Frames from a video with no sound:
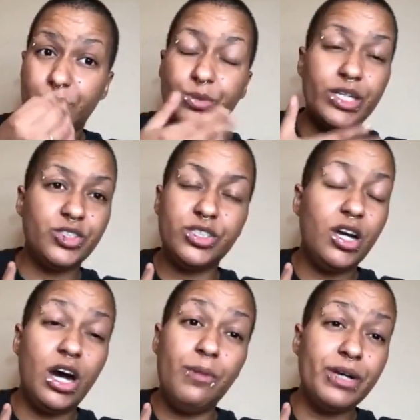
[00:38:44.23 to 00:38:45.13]
Which
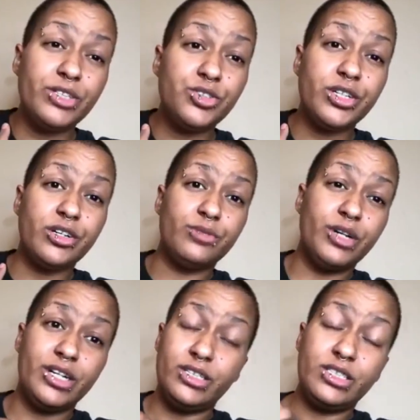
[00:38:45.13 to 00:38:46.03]
I'm not triggered
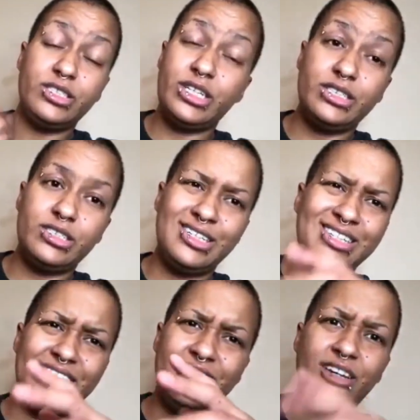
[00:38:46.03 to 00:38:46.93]
by it because, like I
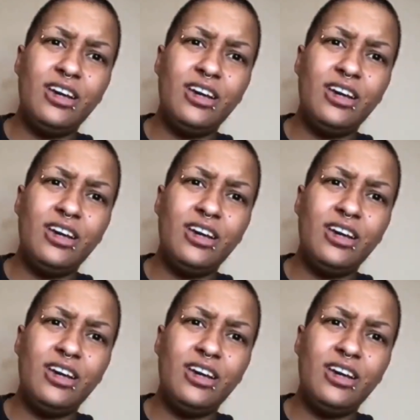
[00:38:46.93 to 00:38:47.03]
said,